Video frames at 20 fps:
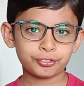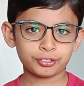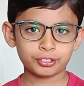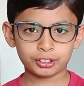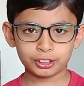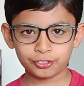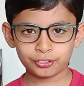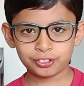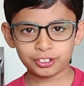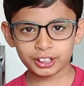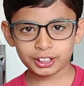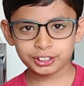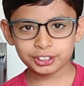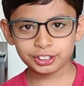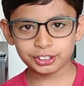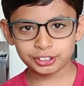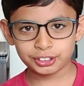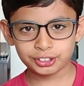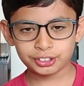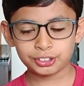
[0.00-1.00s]

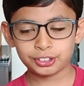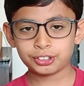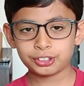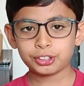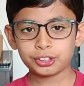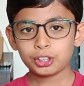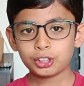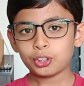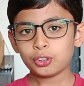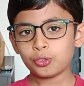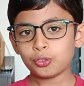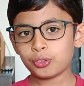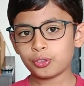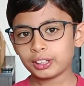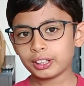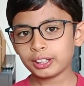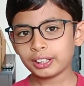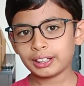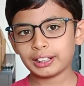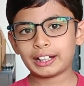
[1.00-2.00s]
Reflection is
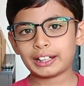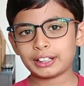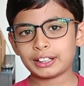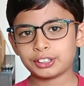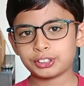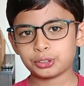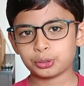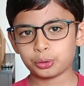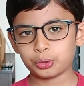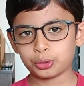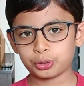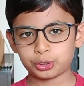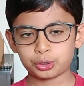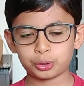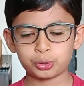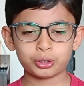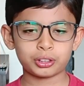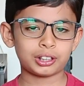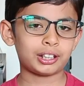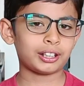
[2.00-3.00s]
when a light source
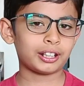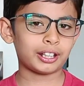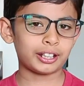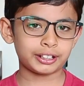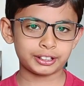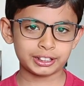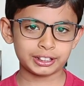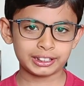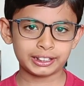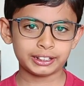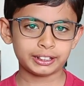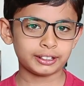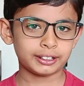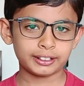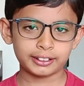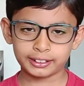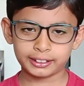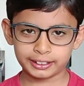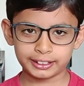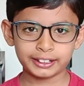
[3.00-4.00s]
or a light
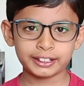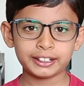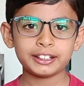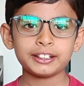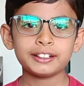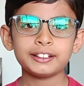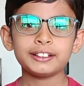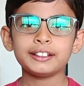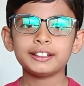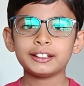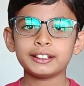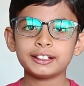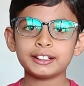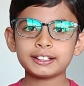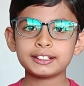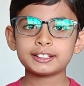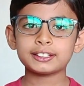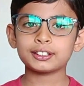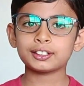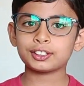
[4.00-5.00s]
ray
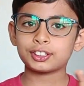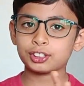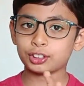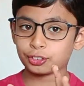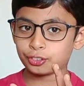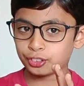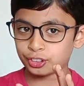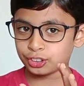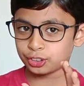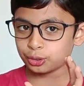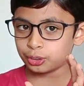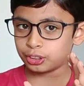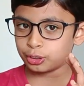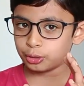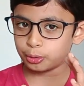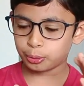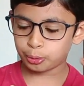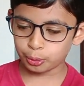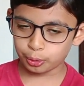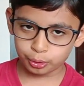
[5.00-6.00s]
hits a surface
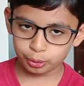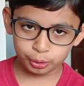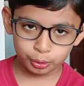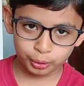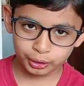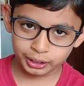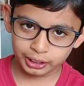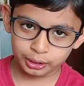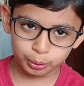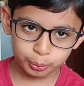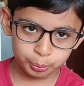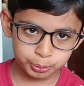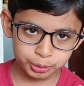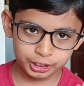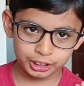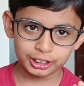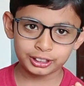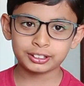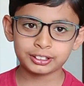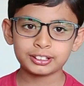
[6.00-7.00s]
or an
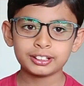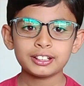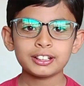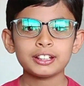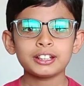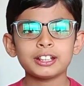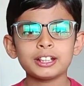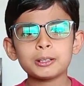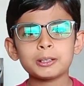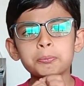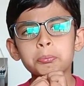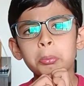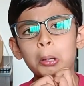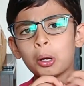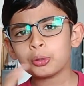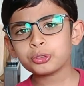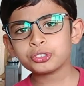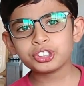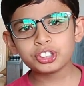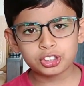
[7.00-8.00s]
object, it
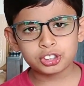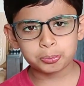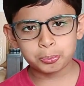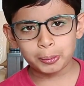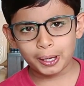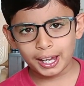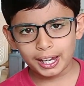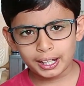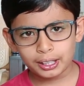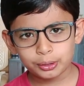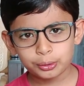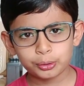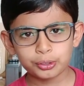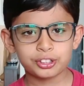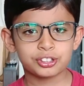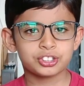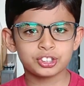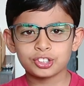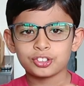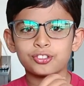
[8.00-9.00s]
bounces back or
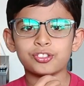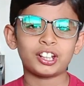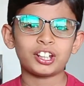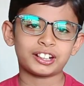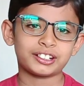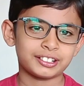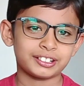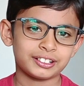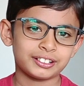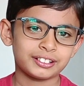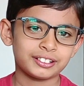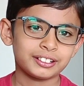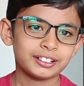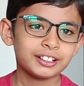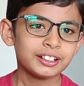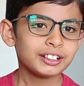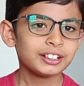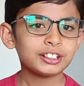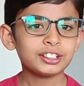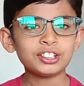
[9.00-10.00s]
is reflected.
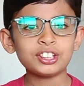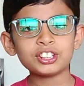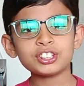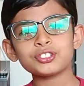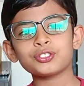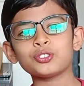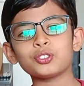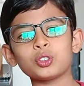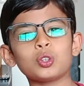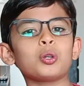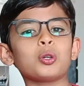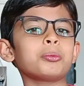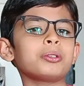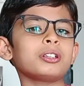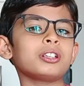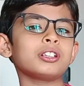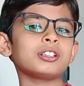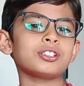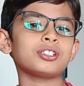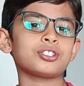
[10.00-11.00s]
This
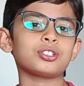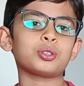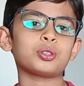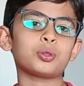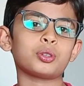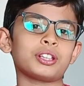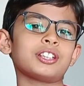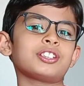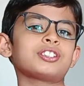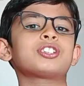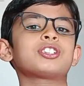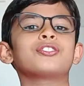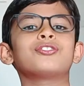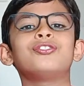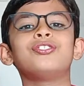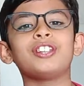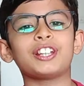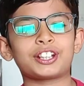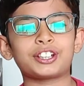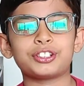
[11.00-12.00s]
phenomenon is known as
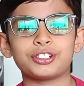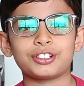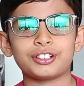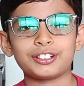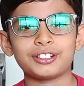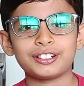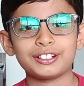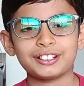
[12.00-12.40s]
reflection.